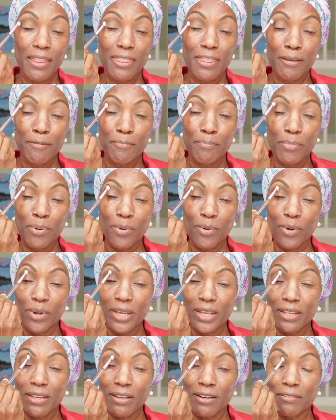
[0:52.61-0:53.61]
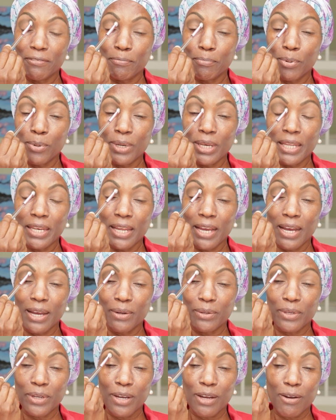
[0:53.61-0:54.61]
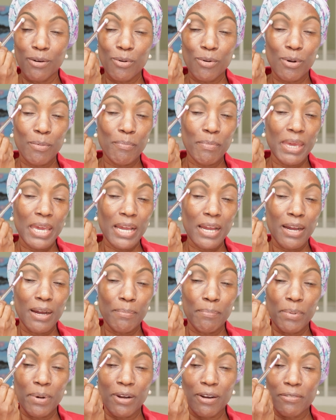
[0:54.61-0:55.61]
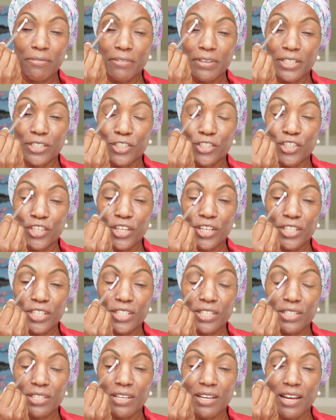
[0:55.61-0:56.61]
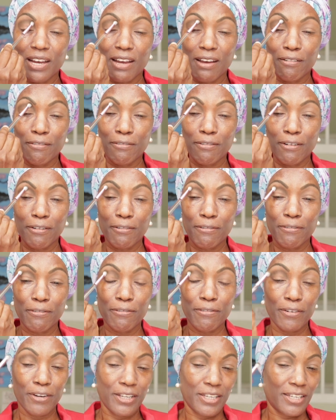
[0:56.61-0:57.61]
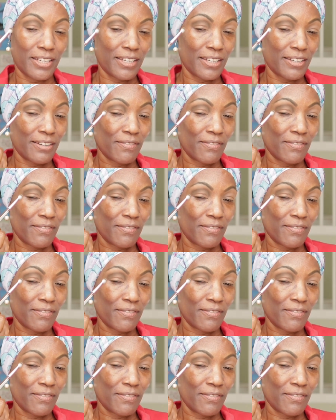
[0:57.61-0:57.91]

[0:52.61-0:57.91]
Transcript: The point of pulling out our makeup off is just to have fun.